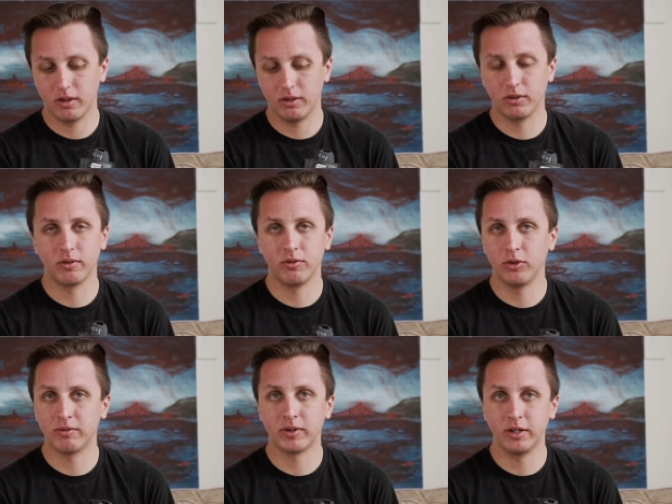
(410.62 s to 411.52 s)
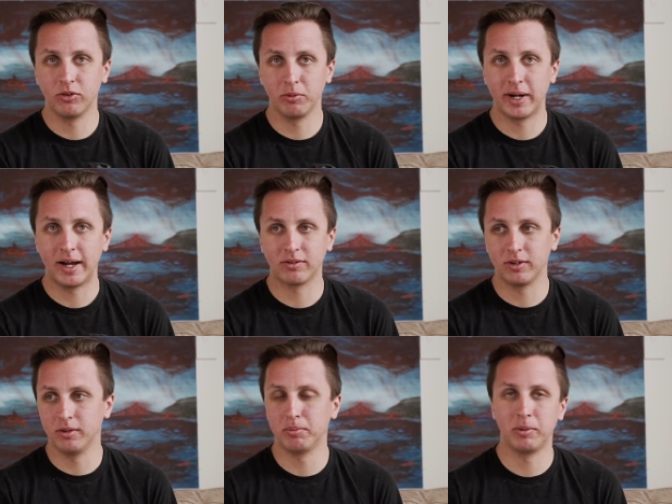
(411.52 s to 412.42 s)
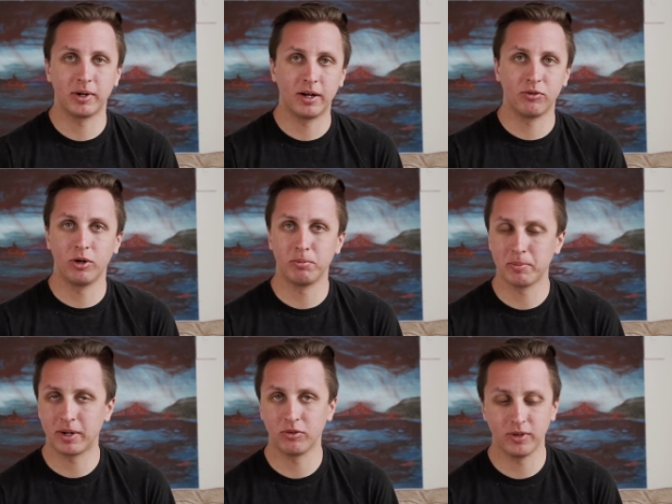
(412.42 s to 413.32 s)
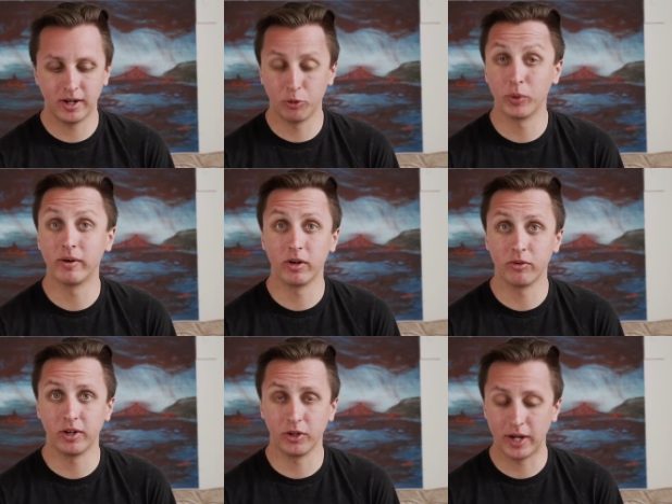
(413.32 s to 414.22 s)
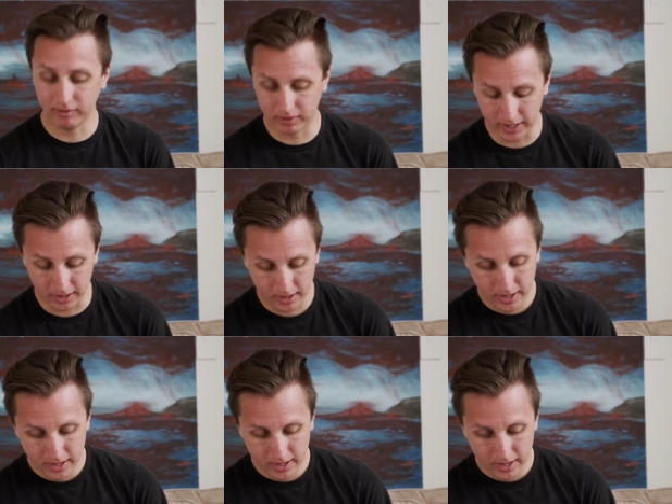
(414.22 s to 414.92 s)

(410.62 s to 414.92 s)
you can do that very easily by accident, bump your ISO up, bump your ISO down, or whatever other setting you have on there.